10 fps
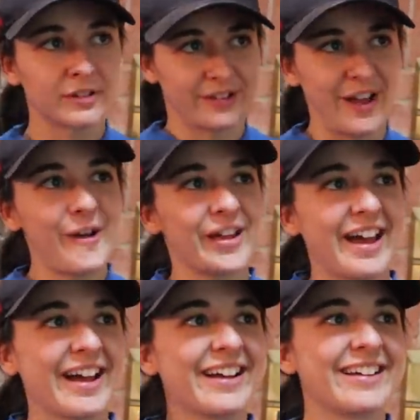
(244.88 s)
Yo,
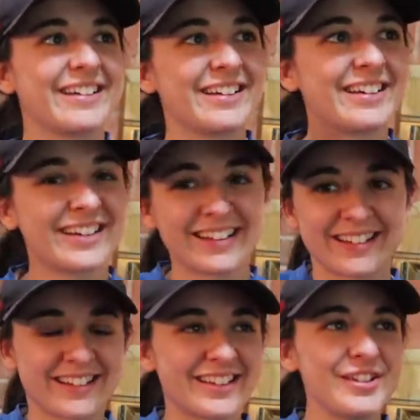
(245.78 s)
yeah.
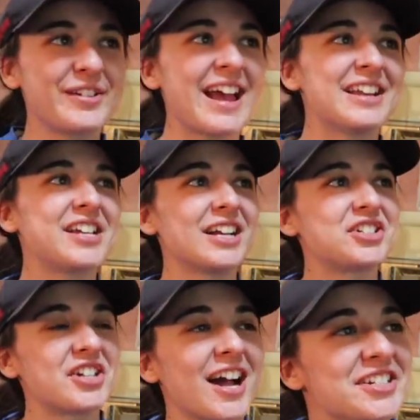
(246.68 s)
You can't
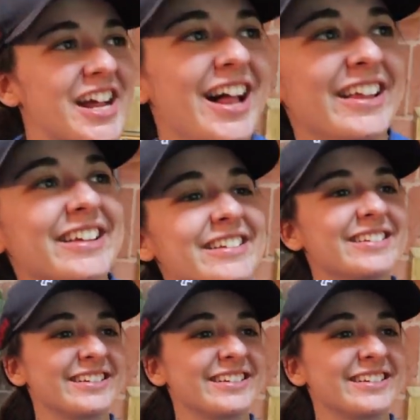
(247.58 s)
touch Josh Allen.